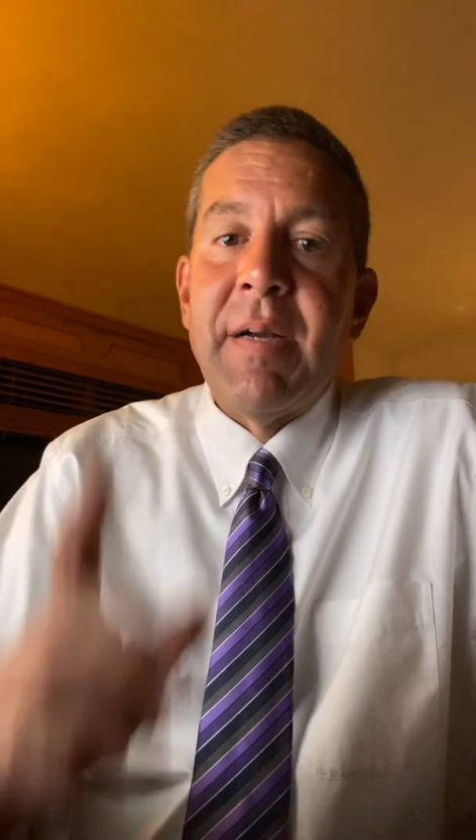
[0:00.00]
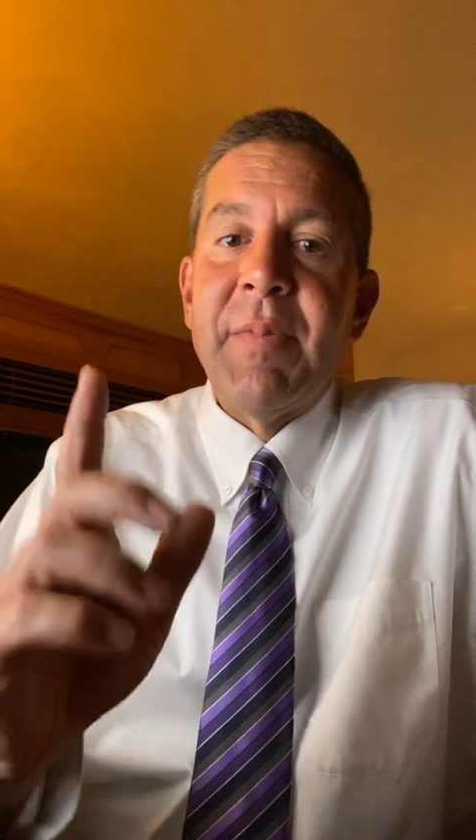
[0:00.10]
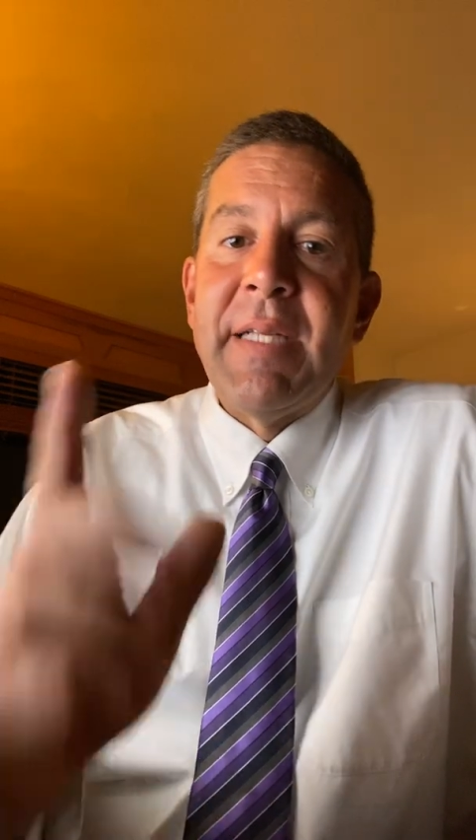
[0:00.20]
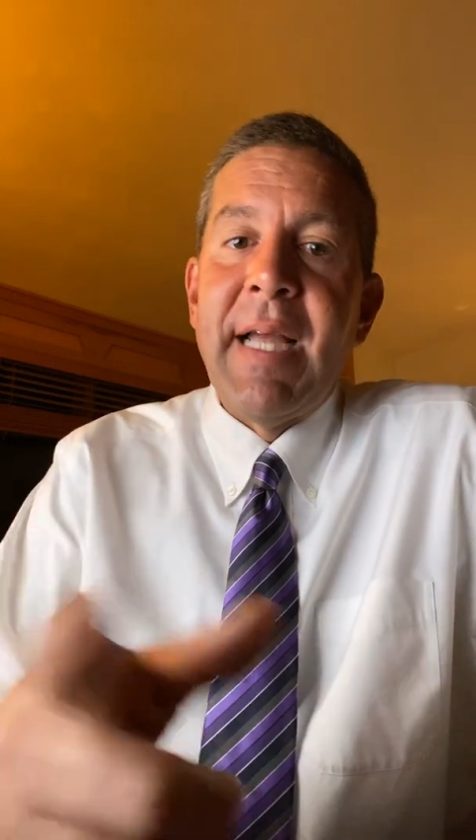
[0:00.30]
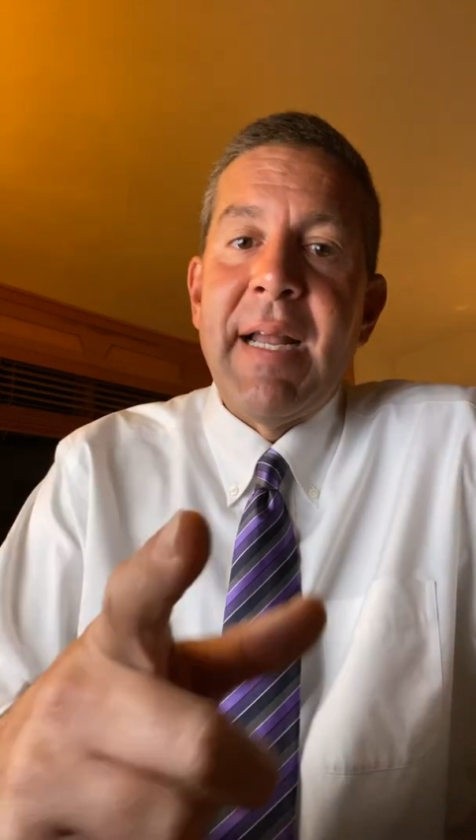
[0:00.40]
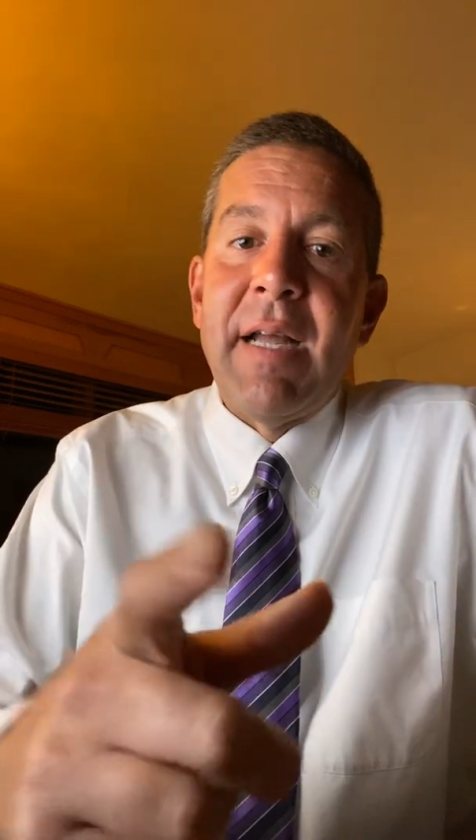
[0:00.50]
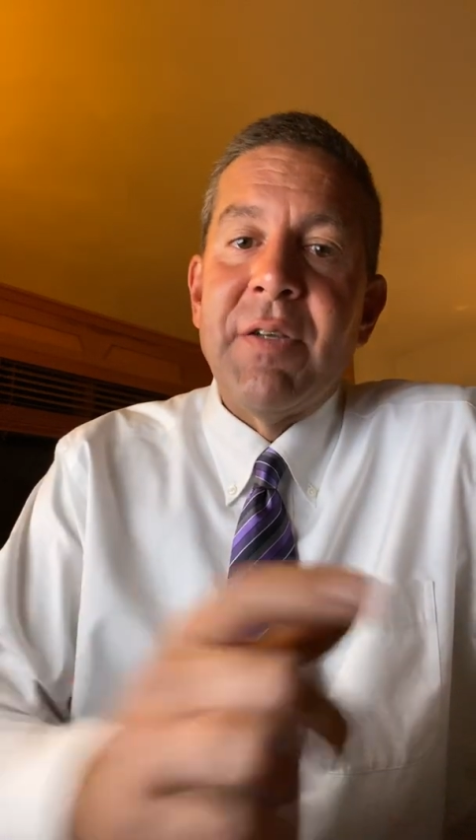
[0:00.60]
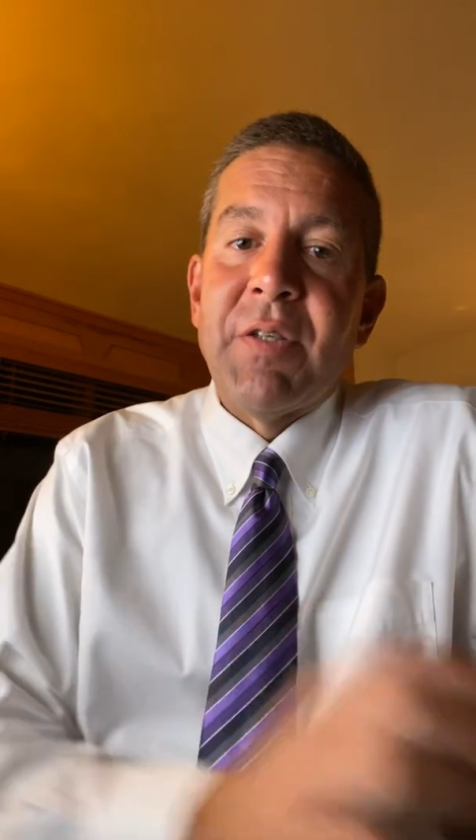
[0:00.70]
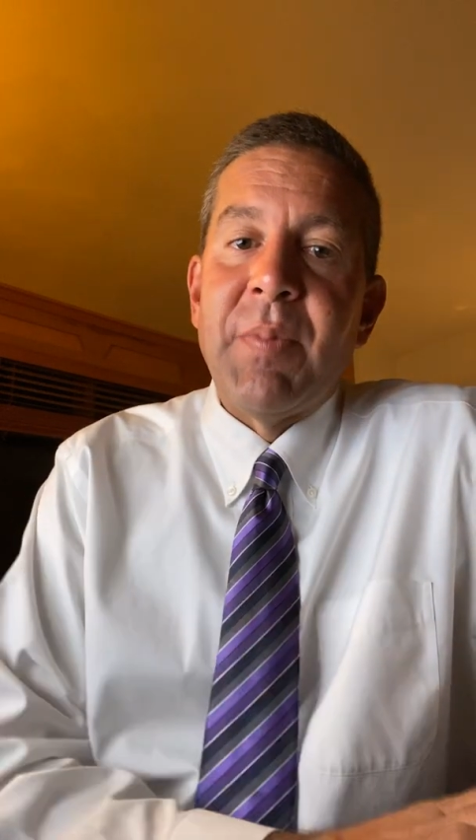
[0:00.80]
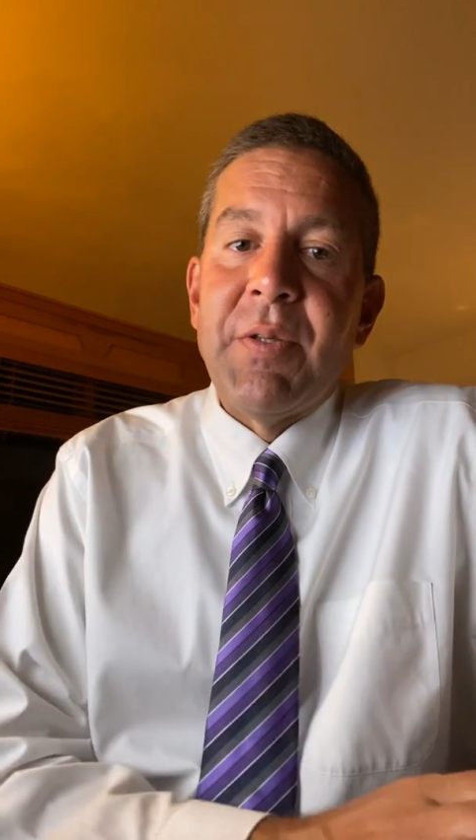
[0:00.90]
Read that. I
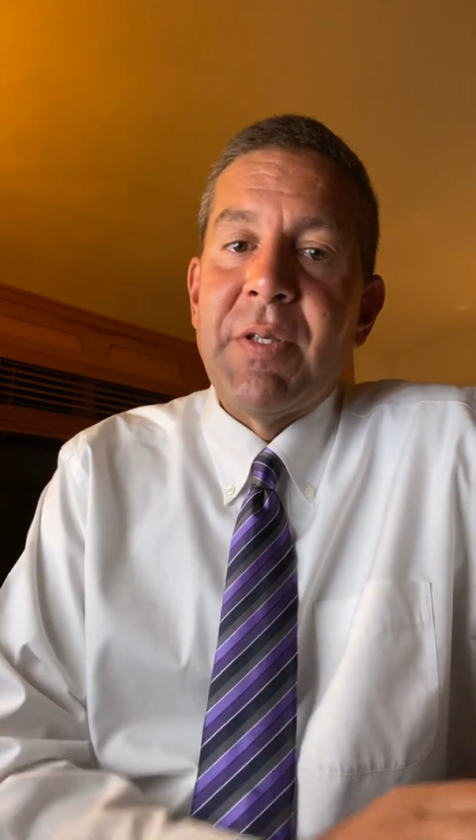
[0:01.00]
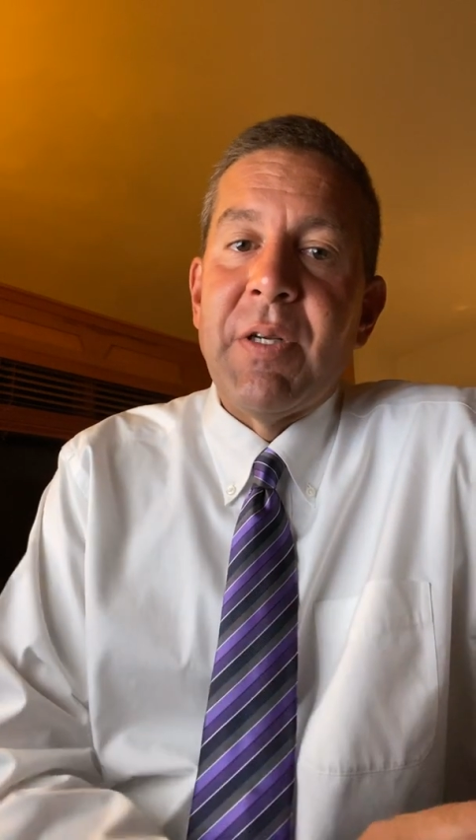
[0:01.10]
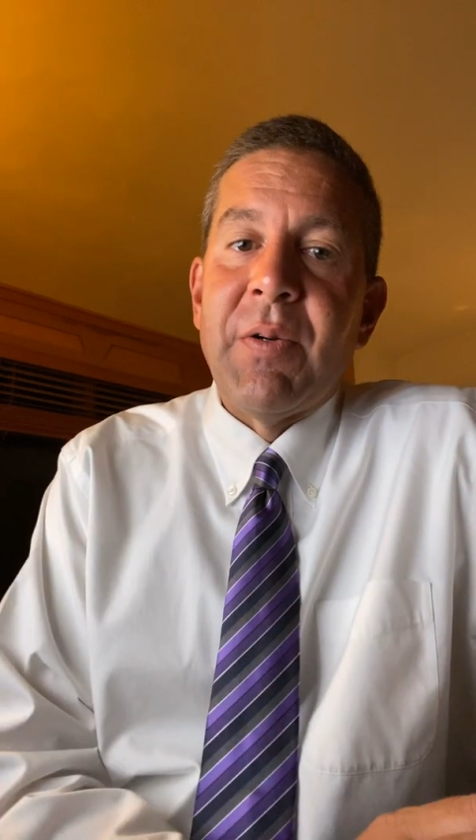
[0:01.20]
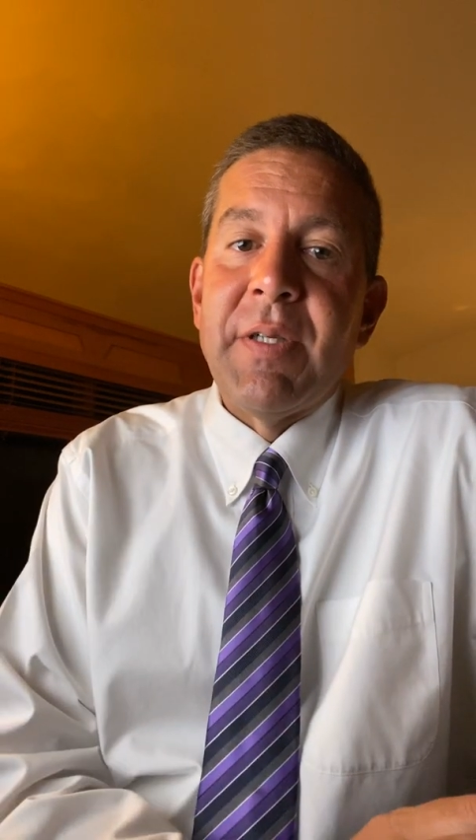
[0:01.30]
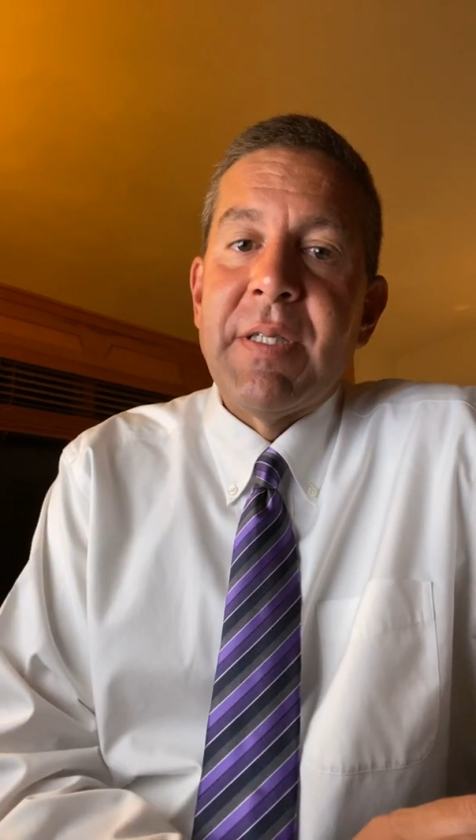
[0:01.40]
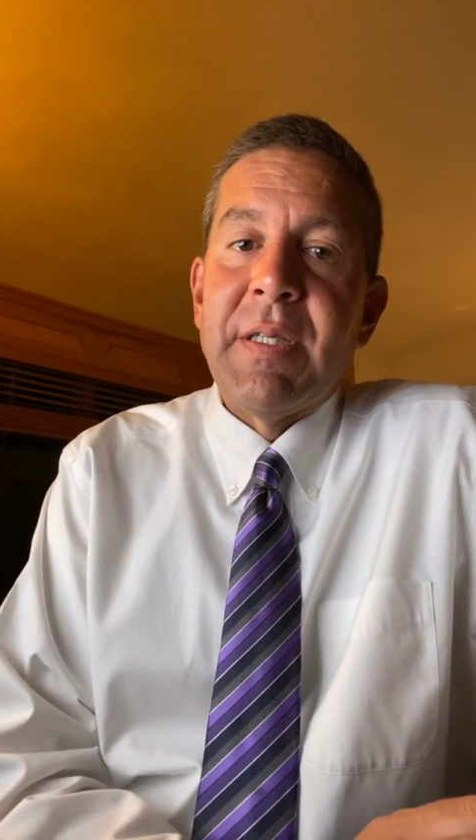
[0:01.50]
also posted, of course,